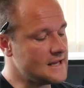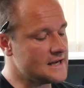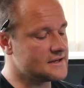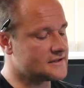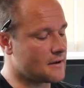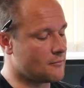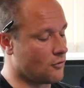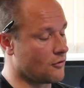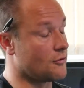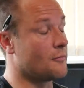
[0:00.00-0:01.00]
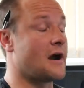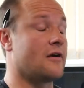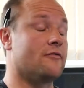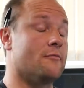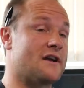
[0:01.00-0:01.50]
is, or a
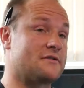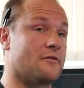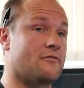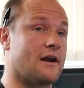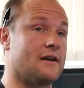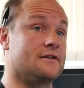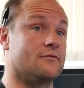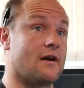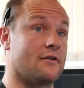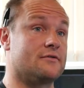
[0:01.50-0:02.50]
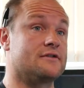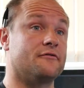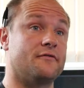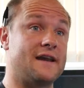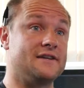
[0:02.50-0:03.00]
powerful measurement rather, is a
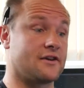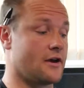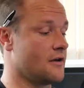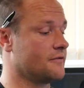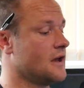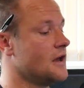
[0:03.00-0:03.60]
phase curve.